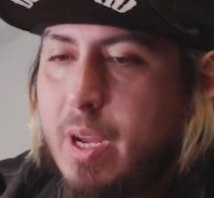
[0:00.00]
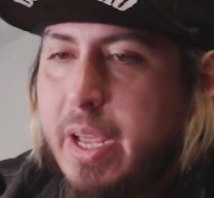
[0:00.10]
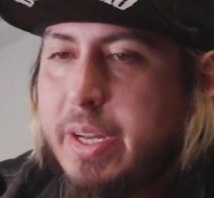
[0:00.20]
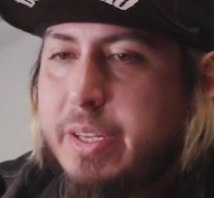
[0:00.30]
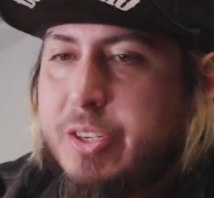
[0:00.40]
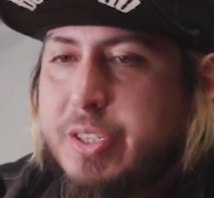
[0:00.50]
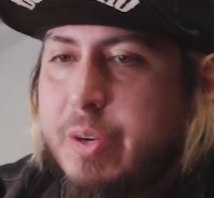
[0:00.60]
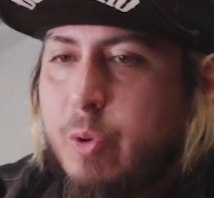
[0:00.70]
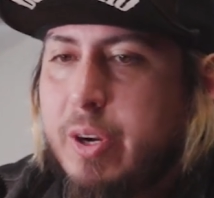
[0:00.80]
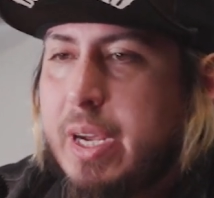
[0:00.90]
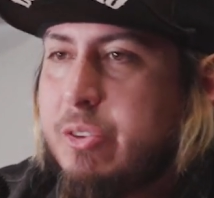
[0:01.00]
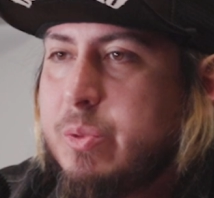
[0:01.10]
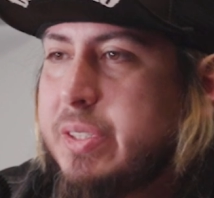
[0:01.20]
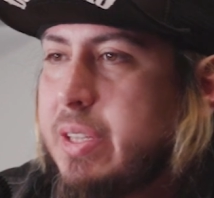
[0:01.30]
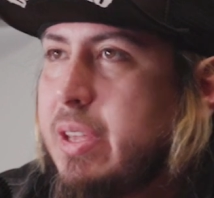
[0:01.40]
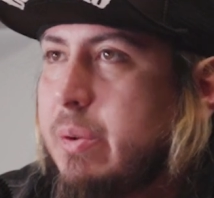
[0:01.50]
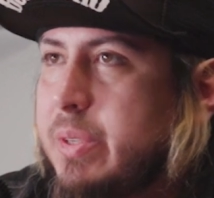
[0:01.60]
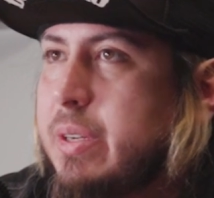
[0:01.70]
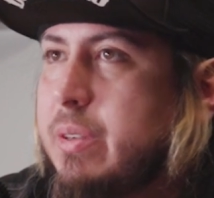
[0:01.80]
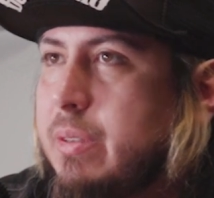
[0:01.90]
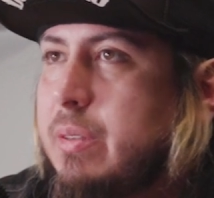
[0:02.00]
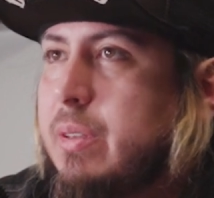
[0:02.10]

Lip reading: it just didn't work out as well as they thought it was gonna.